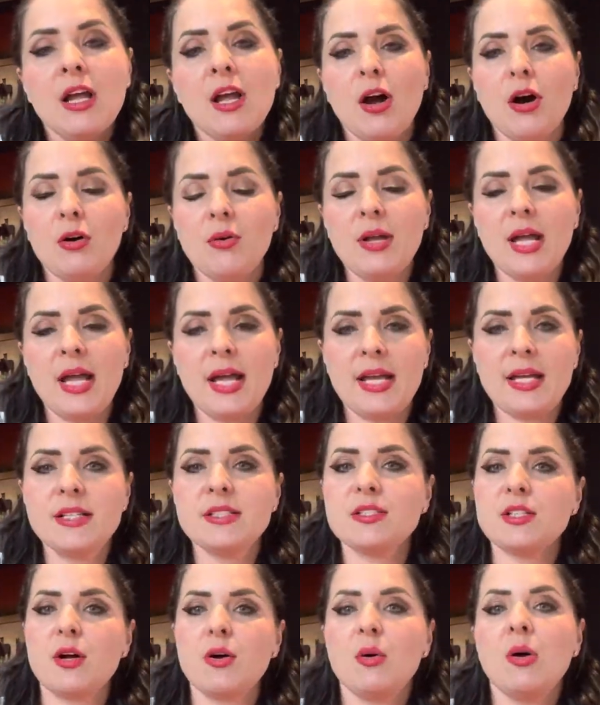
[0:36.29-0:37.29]
Okay,
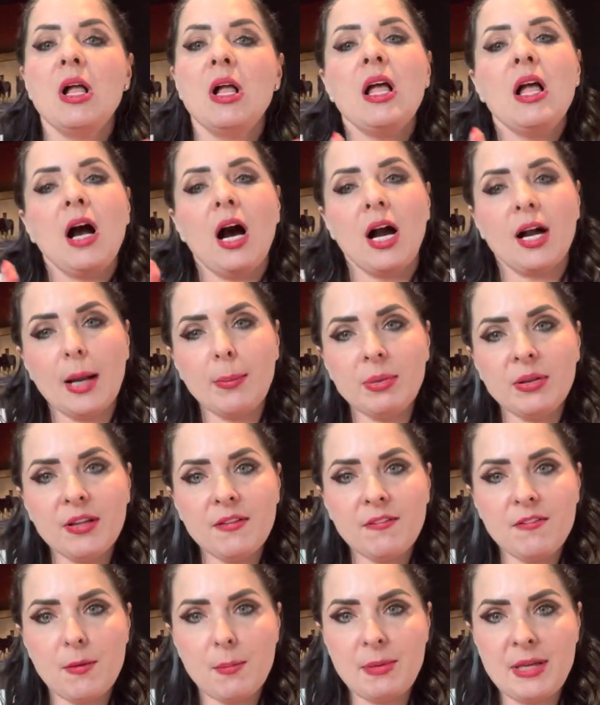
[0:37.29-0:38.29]
so a couple
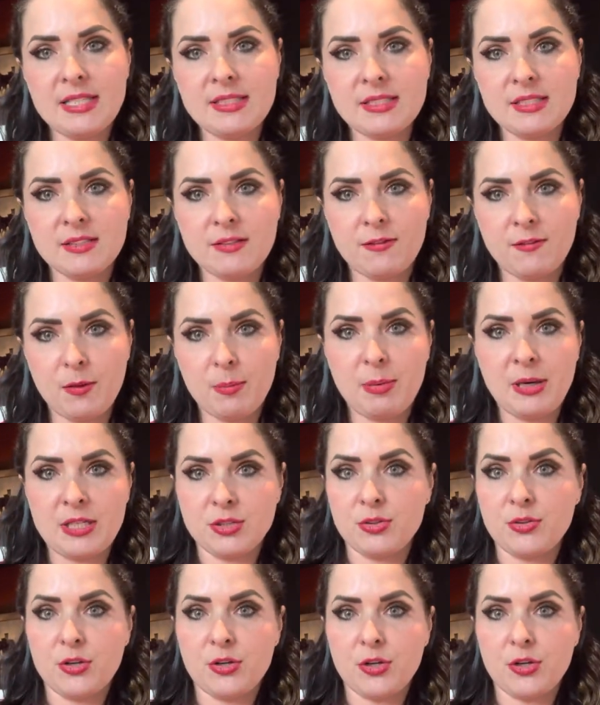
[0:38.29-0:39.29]
of the pieces of the
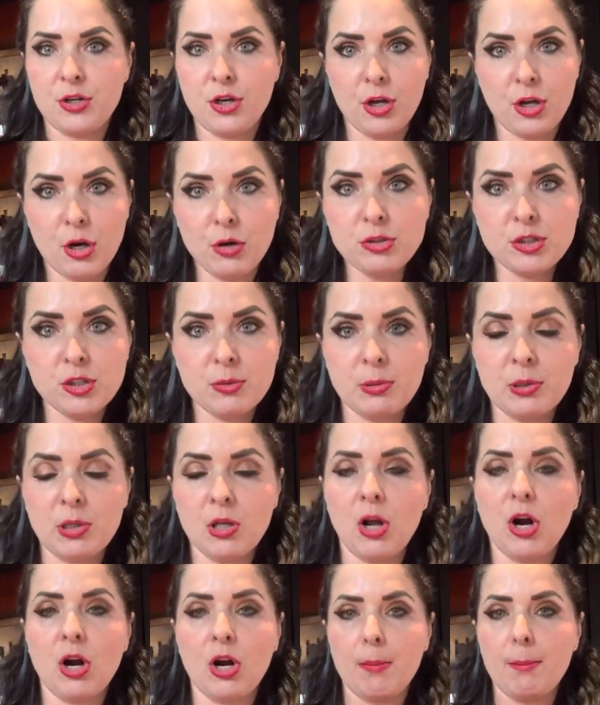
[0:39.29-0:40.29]
puzzle that are negotiable
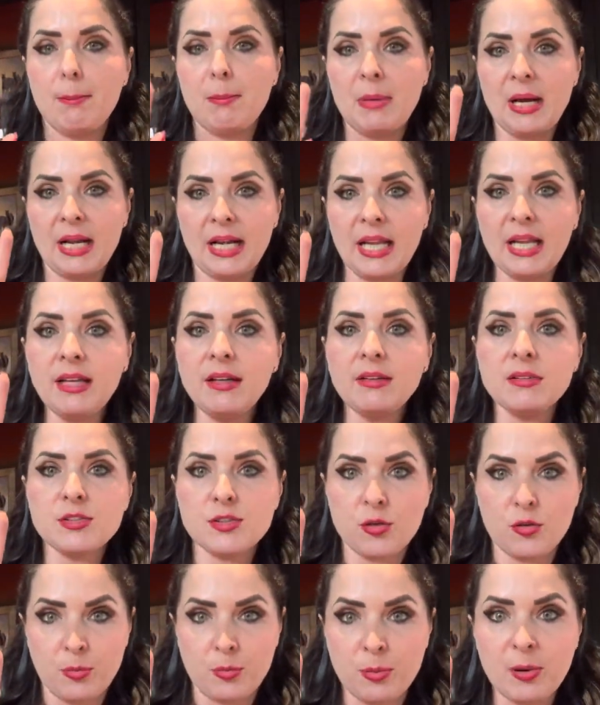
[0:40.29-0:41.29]
are money,
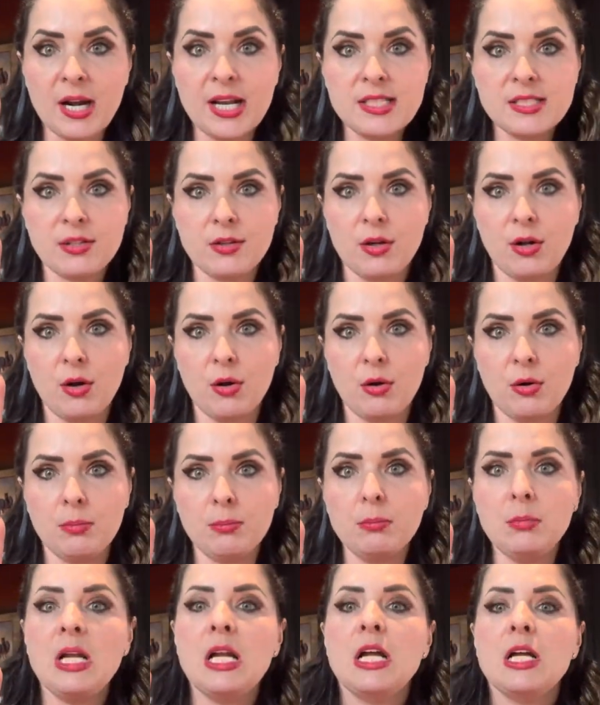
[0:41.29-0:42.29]
so the price of the home.